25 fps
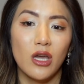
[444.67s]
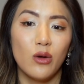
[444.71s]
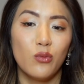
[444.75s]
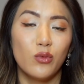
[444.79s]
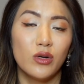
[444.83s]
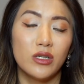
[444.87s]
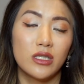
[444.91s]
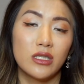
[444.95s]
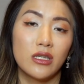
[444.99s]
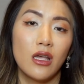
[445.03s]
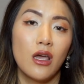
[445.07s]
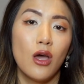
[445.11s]
It
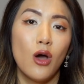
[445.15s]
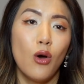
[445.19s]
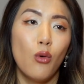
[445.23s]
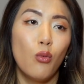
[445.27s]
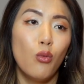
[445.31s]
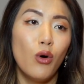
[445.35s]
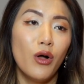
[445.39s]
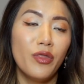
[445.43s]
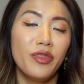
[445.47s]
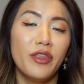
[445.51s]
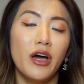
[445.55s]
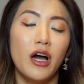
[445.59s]
was
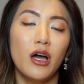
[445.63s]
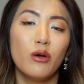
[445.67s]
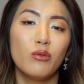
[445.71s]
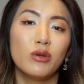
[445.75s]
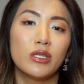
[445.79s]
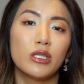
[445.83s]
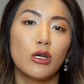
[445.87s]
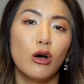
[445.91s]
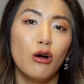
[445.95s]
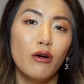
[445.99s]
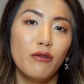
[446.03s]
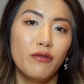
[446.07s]
one that I
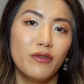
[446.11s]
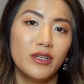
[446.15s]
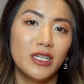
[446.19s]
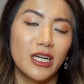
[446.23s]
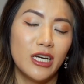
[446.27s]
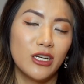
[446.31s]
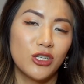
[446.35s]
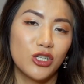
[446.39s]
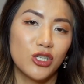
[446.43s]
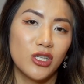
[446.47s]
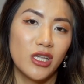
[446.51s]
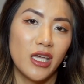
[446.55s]
was offered
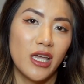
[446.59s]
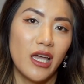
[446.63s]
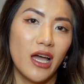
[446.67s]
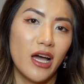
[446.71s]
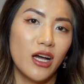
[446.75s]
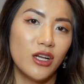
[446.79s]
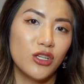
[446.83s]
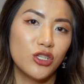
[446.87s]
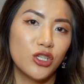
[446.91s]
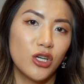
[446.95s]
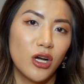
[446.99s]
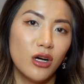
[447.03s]
actually
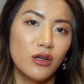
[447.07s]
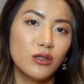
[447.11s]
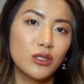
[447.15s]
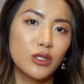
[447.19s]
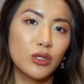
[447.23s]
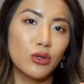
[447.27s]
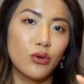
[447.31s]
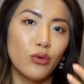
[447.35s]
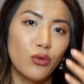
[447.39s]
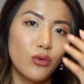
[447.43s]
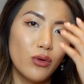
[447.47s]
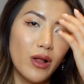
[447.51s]
at
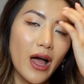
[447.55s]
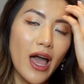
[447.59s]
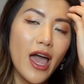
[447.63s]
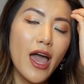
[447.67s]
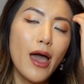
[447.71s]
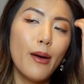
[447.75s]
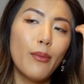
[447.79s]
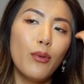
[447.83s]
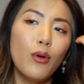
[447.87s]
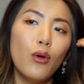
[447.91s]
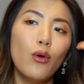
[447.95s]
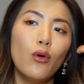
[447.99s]
Charles de Gaulle
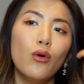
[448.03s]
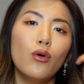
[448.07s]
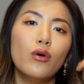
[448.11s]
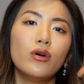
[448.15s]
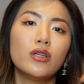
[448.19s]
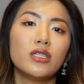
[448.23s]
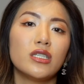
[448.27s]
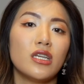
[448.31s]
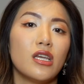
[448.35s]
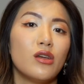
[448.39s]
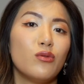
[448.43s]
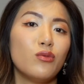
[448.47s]

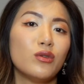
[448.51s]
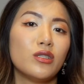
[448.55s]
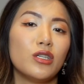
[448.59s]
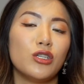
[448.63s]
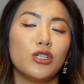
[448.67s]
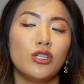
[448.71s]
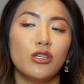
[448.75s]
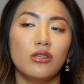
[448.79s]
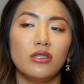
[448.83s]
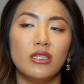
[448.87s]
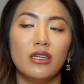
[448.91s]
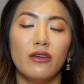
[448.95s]
Airport. It was
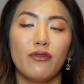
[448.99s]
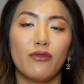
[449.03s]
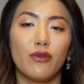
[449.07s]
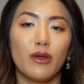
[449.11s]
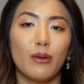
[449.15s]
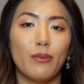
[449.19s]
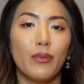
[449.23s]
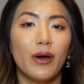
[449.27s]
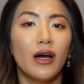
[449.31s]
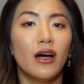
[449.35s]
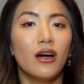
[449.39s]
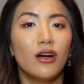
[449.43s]
a
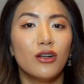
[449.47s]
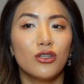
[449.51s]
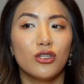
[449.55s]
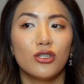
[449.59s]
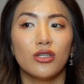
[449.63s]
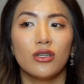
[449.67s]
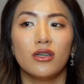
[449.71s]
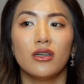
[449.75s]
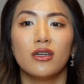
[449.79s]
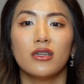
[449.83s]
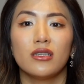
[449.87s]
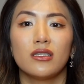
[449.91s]
duty-free
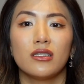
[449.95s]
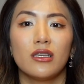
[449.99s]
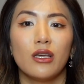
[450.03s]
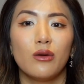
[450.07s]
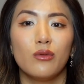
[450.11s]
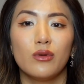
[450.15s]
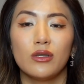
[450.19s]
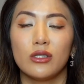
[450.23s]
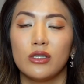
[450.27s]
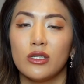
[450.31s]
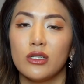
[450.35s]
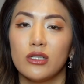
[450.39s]
purchase.
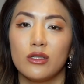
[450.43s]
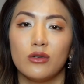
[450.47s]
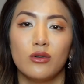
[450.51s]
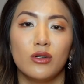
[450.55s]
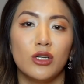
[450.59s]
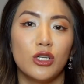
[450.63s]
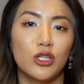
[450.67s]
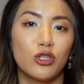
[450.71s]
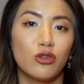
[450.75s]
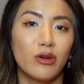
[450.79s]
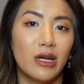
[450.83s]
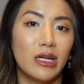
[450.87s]
It was just
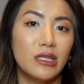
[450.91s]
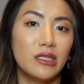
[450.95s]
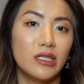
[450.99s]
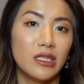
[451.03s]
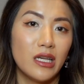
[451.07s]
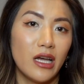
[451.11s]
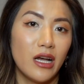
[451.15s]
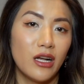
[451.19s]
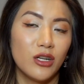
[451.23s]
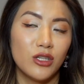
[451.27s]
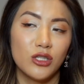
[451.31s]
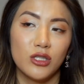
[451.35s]
on a
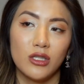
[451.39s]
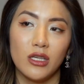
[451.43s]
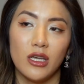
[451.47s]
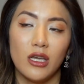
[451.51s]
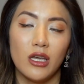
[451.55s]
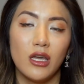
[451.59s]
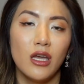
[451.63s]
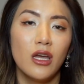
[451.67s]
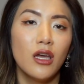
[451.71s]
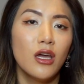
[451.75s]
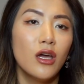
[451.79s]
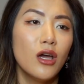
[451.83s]
transit
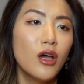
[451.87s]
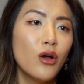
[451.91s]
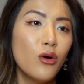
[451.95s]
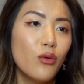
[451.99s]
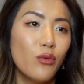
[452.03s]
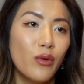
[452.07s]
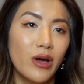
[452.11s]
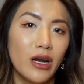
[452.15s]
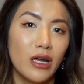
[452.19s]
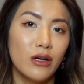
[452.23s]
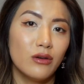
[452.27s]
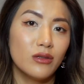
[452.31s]
actually
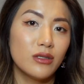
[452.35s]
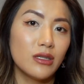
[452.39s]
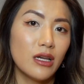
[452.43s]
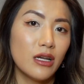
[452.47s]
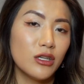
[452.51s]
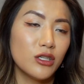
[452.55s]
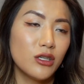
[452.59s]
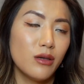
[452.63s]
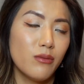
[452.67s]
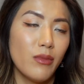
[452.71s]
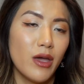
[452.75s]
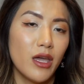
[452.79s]
when I was
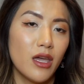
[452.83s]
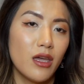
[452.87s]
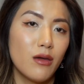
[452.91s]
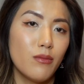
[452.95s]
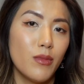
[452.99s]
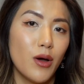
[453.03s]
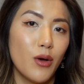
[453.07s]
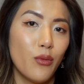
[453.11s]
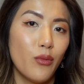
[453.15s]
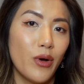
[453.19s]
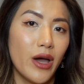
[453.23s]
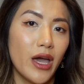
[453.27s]
actually making
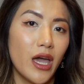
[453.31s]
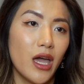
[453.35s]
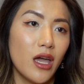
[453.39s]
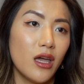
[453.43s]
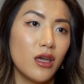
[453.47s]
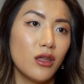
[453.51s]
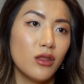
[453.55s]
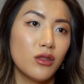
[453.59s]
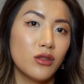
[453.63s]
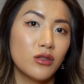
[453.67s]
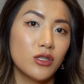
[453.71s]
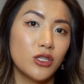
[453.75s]
my
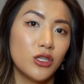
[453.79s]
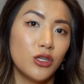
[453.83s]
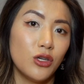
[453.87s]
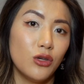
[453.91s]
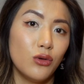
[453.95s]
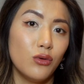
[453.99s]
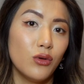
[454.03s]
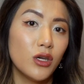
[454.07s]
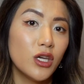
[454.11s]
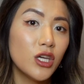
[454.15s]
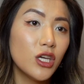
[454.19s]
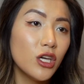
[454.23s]
way
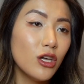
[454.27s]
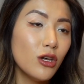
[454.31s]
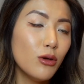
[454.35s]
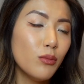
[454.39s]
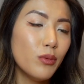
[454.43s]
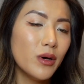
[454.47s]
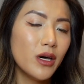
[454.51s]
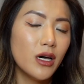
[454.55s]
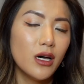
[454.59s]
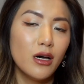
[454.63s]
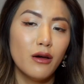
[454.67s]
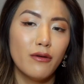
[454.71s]
to
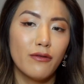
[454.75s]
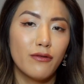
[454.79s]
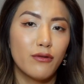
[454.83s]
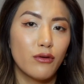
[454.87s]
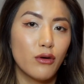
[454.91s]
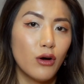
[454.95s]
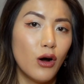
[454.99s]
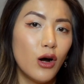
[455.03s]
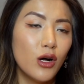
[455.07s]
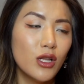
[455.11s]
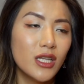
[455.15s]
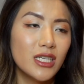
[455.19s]
Cuba
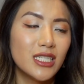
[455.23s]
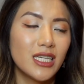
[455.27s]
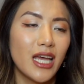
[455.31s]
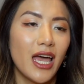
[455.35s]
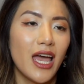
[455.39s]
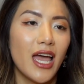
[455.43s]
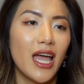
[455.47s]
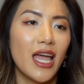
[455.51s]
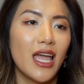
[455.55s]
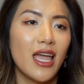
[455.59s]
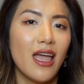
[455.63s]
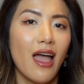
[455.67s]
for a
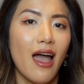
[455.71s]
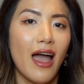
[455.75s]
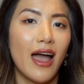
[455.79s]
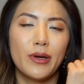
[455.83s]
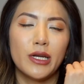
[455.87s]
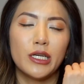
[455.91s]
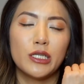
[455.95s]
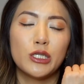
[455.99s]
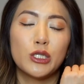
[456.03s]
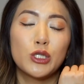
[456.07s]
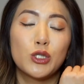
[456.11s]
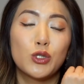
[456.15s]
holiday. And
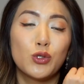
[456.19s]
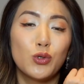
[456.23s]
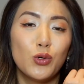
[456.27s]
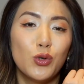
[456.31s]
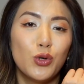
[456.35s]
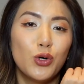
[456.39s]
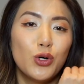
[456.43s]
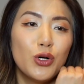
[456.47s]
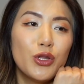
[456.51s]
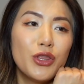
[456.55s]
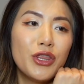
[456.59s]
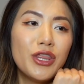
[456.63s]
I
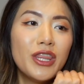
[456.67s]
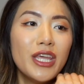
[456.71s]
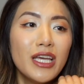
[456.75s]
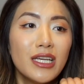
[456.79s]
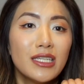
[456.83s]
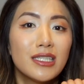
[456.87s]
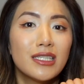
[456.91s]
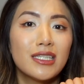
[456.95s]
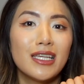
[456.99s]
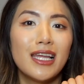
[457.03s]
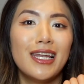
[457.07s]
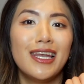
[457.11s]
saw
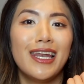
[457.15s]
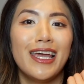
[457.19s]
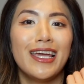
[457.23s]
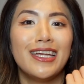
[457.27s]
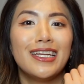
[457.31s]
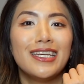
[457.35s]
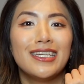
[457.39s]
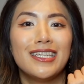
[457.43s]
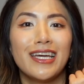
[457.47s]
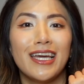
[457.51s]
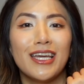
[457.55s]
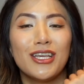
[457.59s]
this
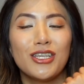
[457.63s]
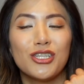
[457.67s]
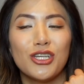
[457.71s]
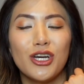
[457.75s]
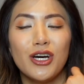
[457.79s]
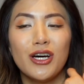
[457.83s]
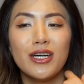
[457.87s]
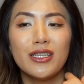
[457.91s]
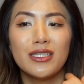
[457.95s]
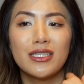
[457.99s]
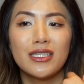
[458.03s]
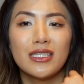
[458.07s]
Lady Date
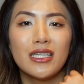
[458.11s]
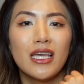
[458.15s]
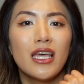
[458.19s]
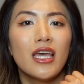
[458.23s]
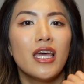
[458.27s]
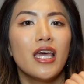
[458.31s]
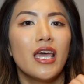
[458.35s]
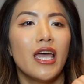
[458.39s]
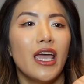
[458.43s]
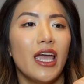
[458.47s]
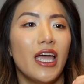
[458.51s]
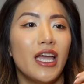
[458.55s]
Just
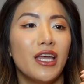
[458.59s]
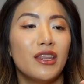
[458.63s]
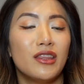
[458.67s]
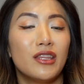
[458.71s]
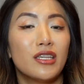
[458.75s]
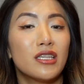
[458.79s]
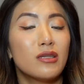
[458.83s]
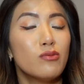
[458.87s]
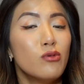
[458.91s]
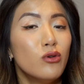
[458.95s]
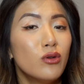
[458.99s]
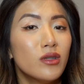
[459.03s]
in
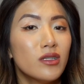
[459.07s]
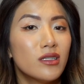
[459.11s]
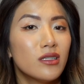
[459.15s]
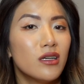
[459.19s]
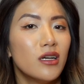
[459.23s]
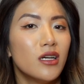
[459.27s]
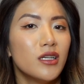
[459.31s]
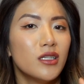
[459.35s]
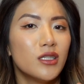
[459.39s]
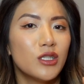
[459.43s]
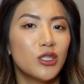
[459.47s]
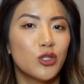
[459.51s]
the small
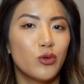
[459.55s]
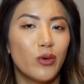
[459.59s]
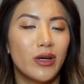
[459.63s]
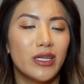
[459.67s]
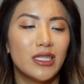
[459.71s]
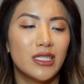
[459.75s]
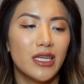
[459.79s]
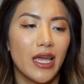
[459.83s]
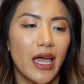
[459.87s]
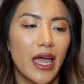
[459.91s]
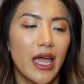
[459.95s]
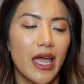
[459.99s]
size, the
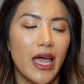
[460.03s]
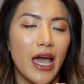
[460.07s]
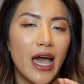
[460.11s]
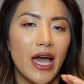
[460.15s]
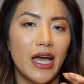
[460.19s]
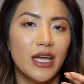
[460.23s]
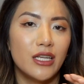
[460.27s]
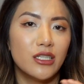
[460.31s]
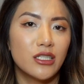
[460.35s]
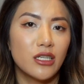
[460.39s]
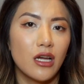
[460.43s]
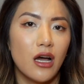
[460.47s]
28,
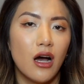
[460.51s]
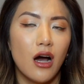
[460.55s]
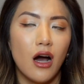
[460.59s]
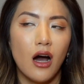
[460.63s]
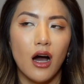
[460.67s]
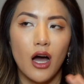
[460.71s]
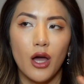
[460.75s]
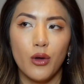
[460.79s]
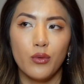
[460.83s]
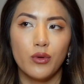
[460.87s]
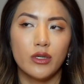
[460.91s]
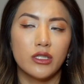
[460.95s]
and
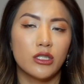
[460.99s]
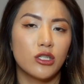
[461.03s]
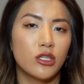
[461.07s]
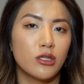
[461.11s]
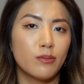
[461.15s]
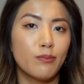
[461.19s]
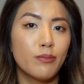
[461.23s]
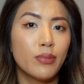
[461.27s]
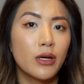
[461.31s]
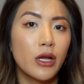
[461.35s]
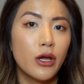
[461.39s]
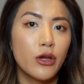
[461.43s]
I was
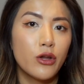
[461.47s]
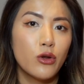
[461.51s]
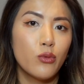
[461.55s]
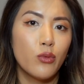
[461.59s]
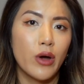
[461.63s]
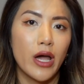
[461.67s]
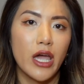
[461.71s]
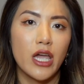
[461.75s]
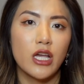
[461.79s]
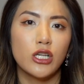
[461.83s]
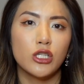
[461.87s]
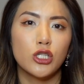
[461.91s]
just blown
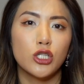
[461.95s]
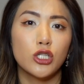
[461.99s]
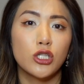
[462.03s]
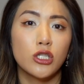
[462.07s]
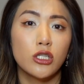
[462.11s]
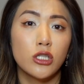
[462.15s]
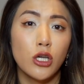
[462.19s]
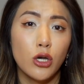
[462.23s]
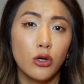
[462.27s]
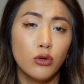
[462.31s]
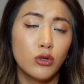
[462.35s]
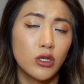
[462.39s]
away.
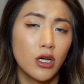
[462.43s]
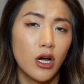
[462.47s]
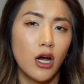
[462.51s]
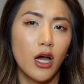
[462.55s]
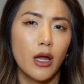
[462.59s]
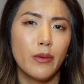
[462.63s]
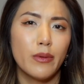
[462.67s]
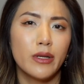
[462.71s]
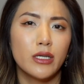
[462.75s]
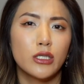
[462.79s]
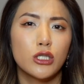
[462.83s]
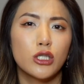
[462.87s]
So
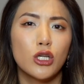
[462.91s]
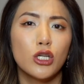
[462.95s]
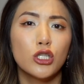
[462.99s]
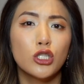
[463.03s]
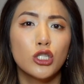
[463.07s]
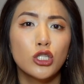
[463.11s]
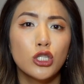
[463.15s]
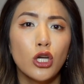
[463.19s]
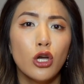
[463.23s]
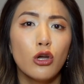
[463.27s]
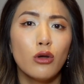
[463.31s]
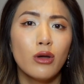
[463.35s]
timeless,
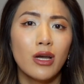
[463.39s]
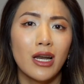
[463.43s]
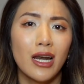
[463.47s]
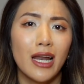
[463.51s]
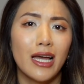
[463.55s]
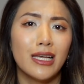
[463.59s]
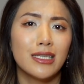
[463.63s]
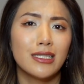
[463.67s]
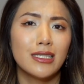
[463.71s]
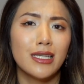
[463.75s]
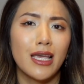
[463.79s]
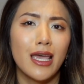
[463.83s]
so
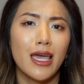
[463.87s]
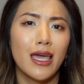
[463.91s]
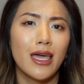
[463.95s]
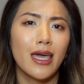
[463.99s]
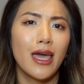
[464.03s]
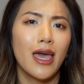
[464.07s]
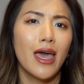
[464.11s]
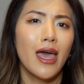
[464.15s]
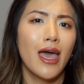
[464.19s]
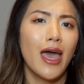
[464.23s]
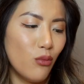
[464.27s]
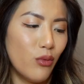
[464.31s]

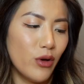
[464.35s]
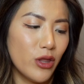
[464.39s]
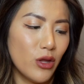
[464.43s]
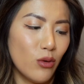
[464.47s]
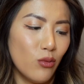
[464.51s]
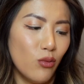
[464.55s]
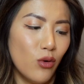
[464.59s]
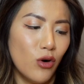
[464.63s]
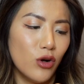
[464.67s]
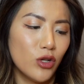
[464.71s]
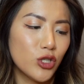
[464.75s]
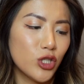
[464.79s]
classic with a
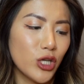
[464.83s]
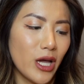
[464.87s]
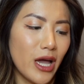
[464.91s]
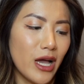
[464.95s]
watch.